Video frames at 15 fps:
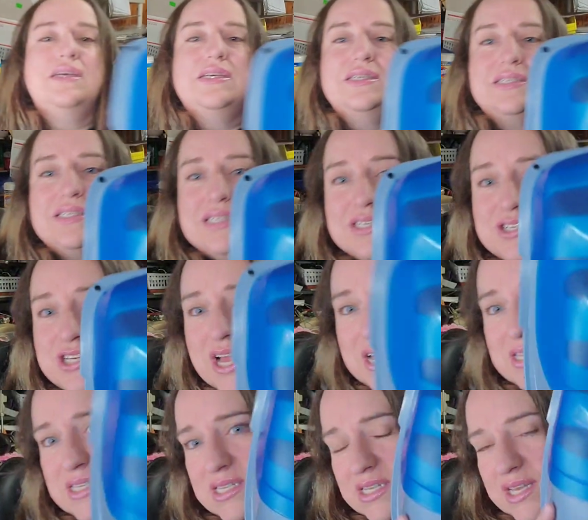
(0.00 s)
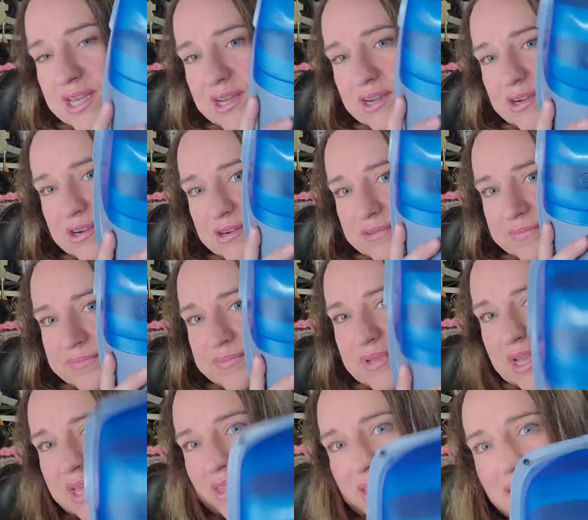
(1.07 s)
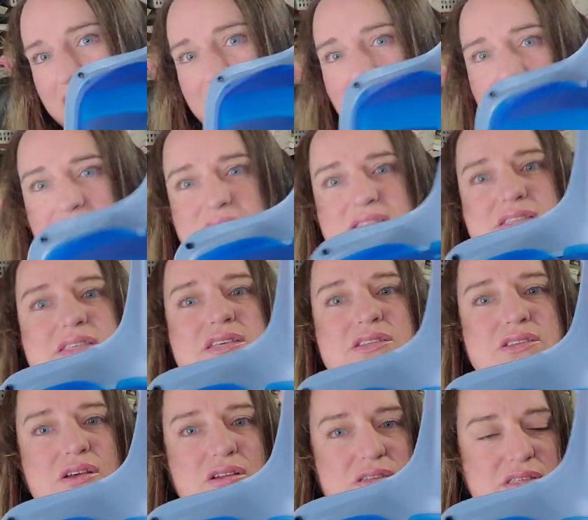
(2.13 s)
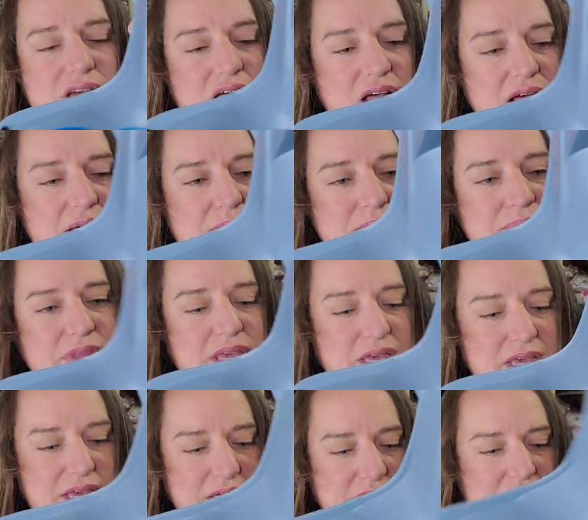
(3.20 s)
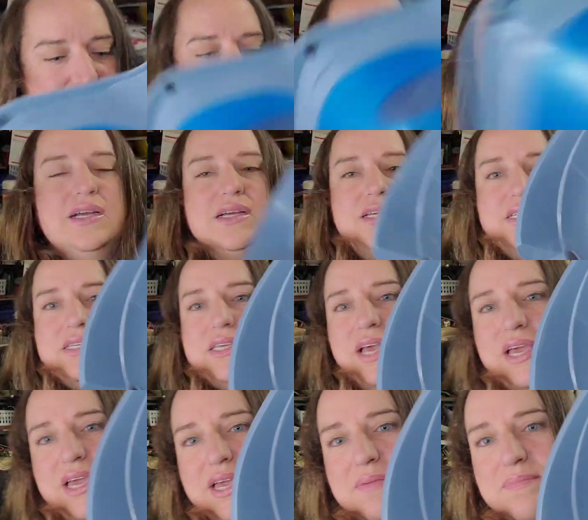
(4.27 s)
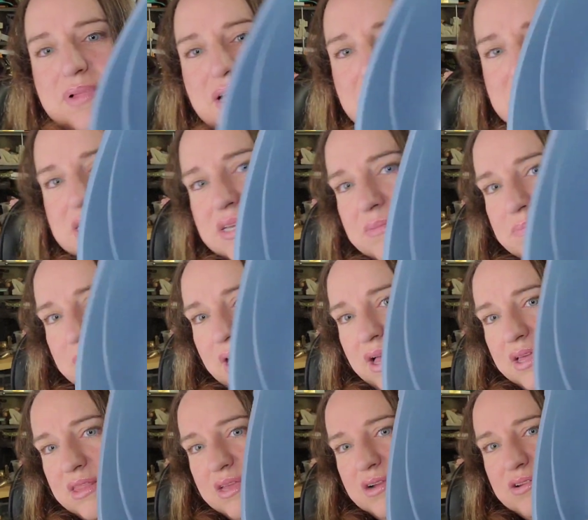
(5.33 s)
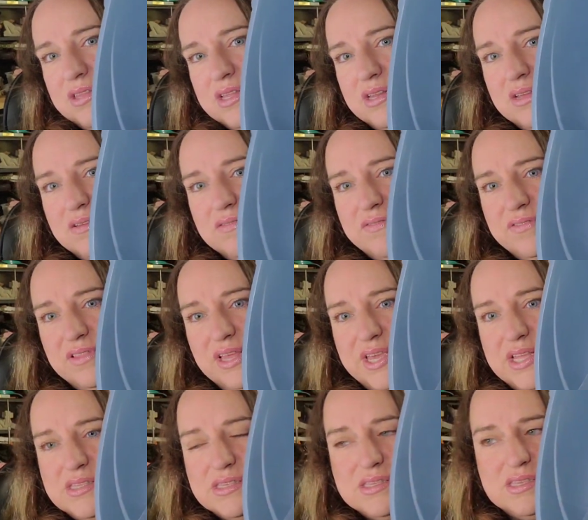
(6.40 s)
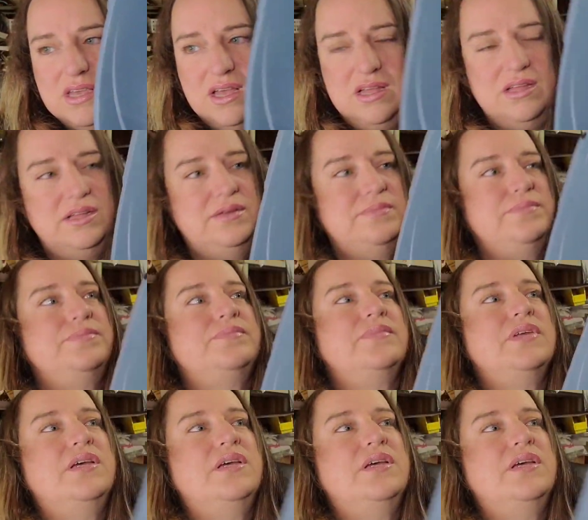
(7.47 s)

is the chest here, and that head sits on top. And there is a plastic bag there that inflates, um,